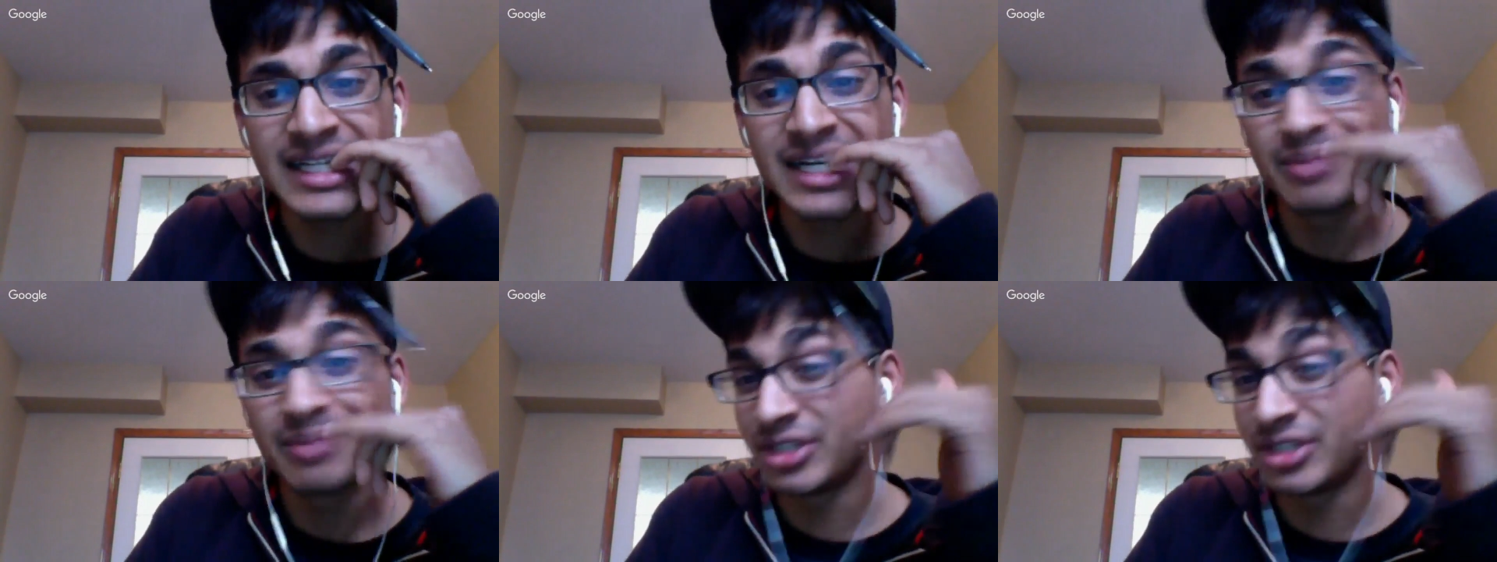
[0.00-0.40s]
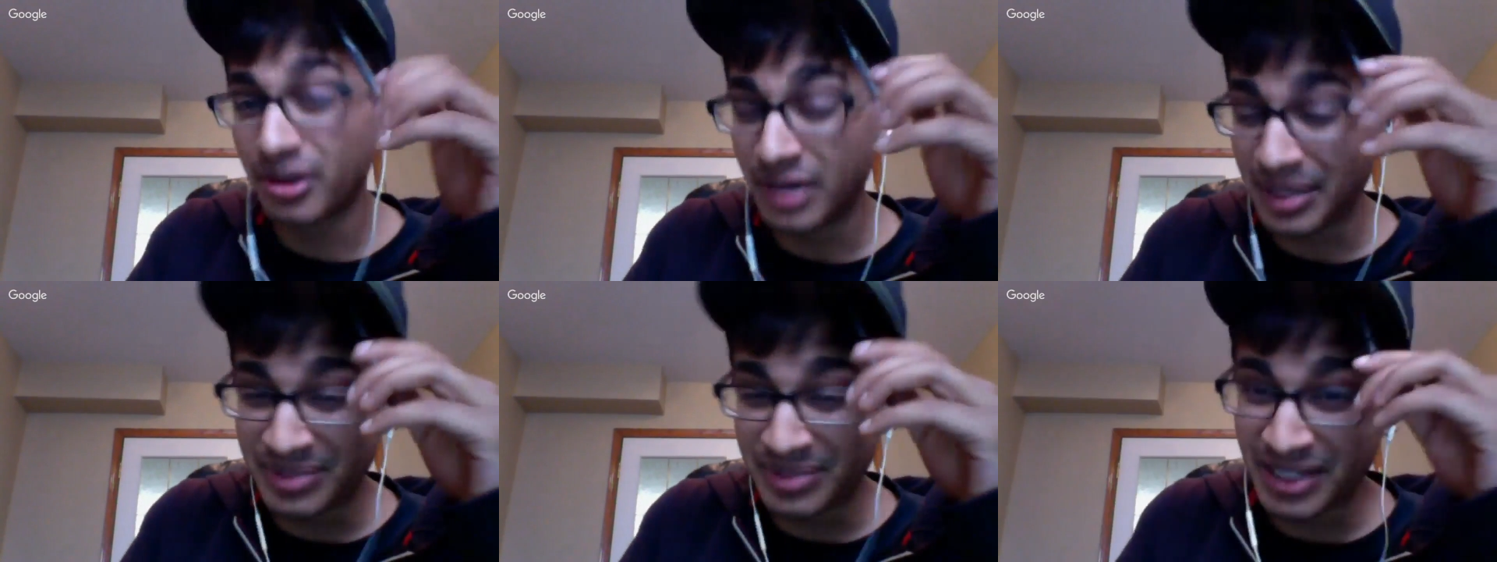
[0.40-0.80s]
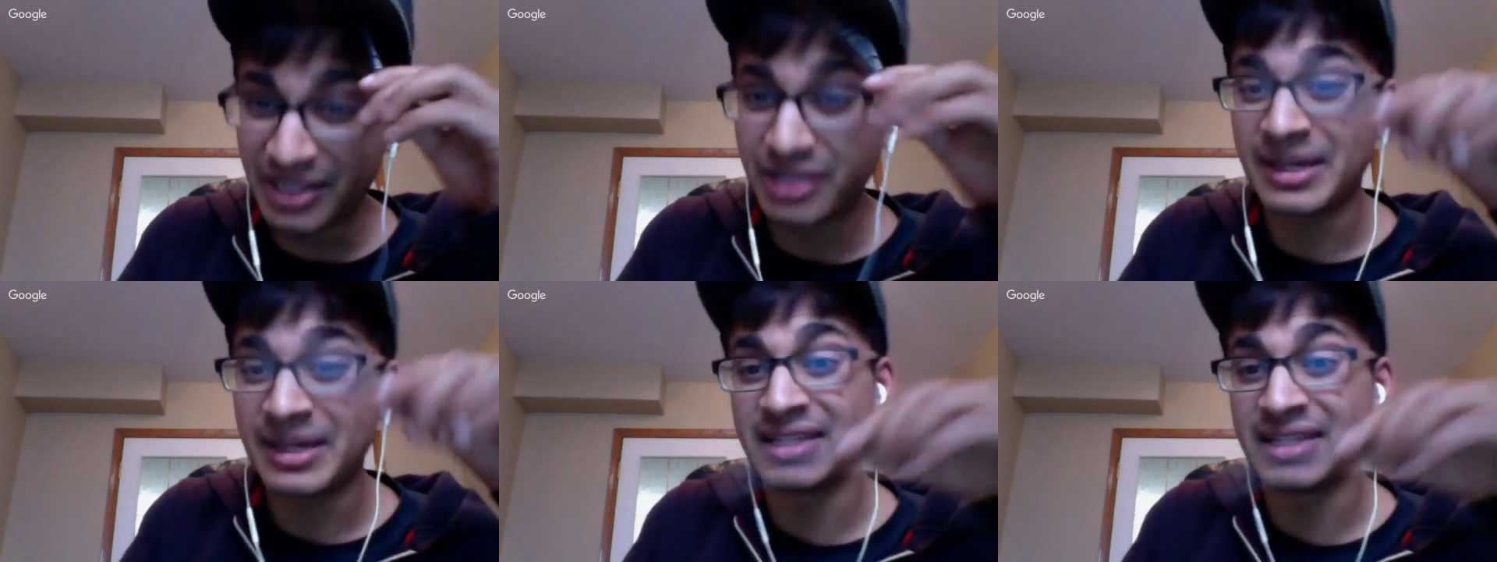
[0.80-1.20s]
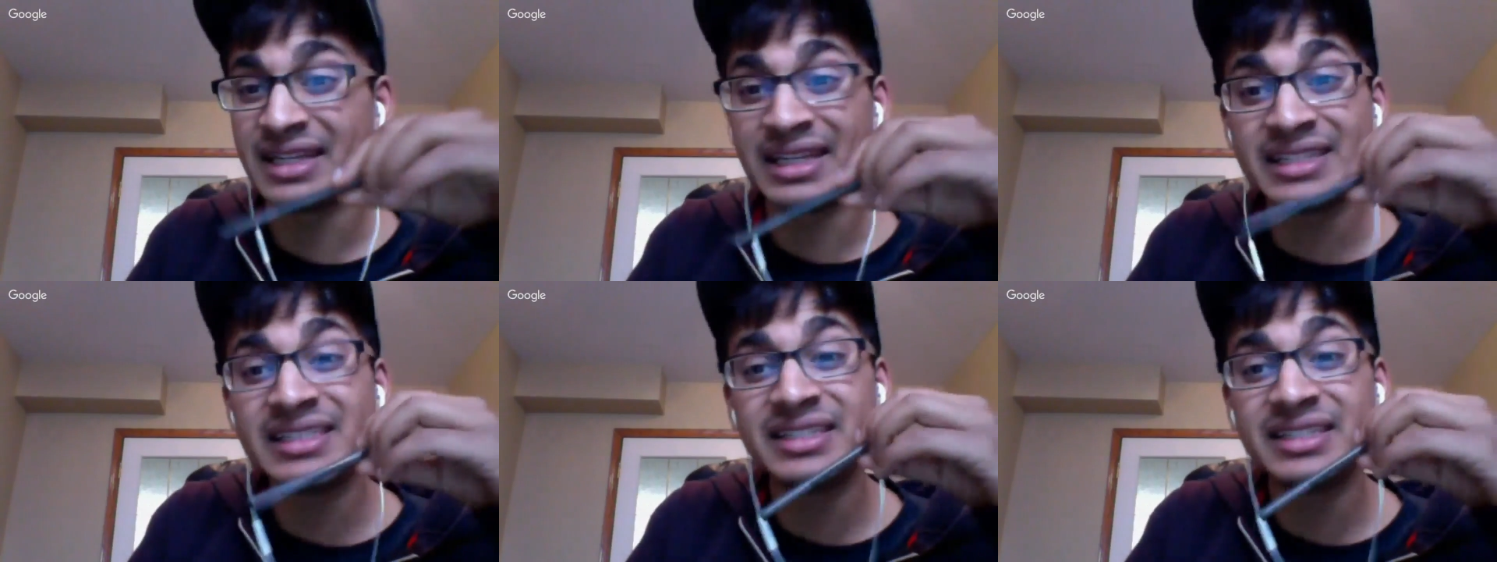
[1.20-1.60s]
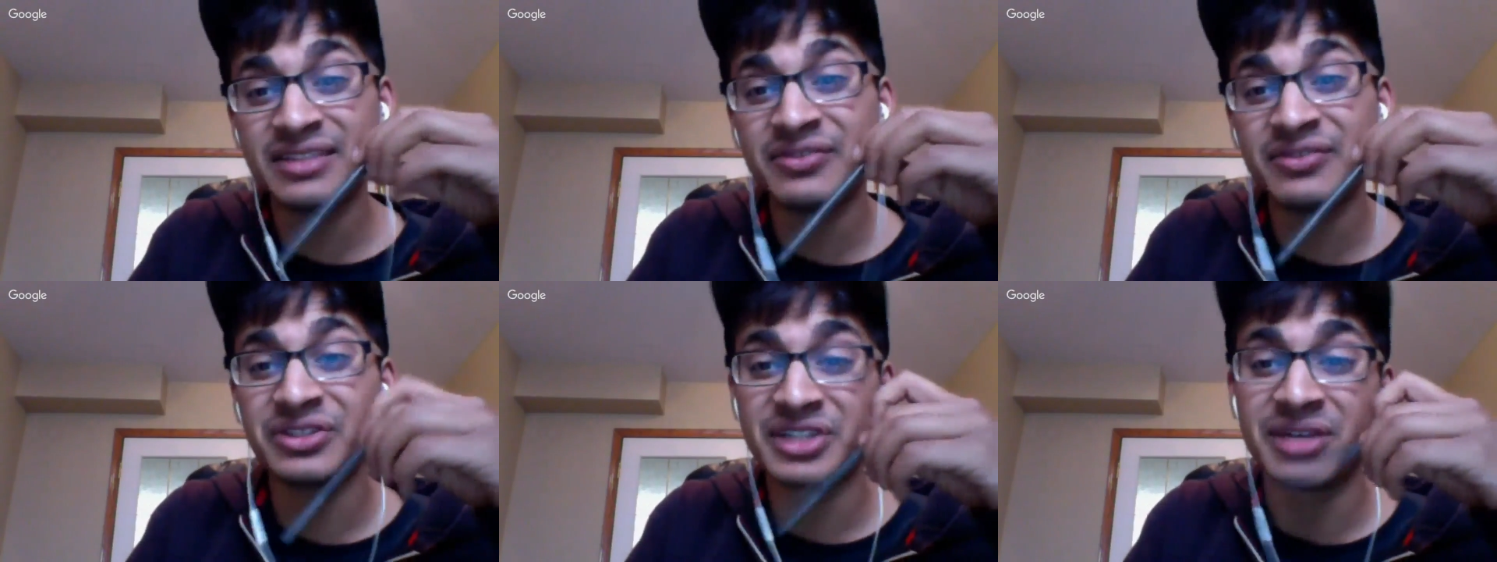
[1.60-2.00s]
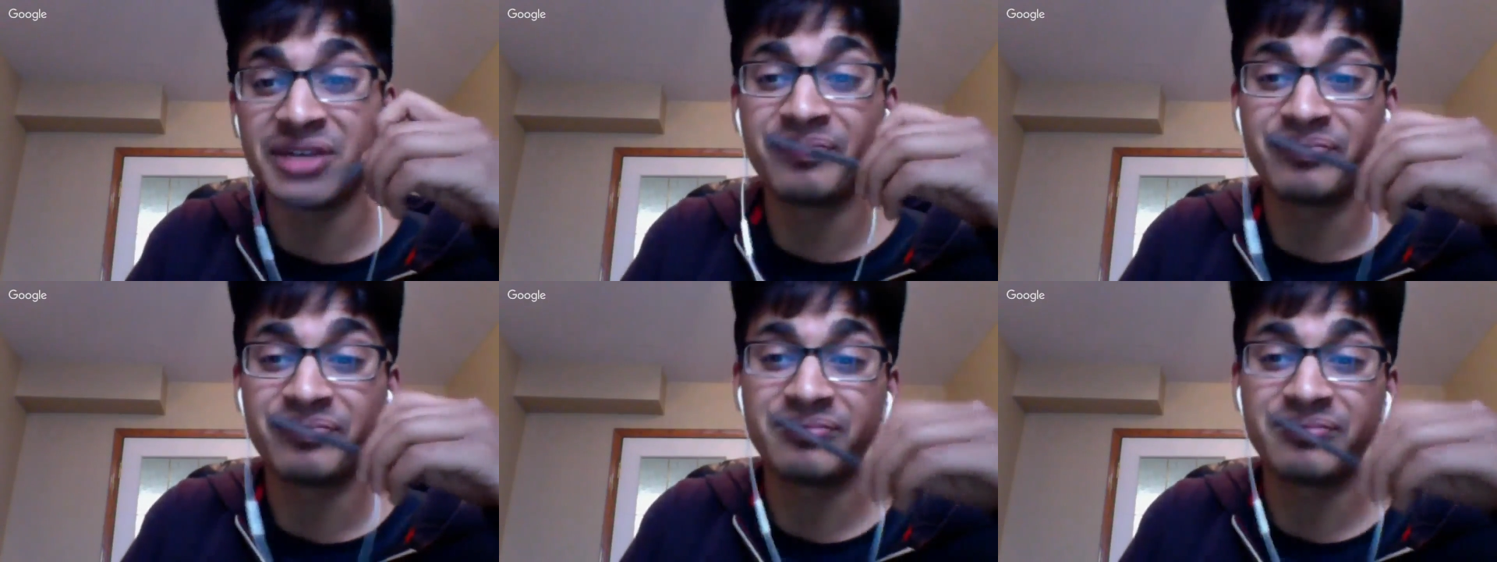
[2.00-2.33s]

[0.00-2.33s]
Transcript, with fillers: But no, I'm telling you, man, it is easy to feel dumb.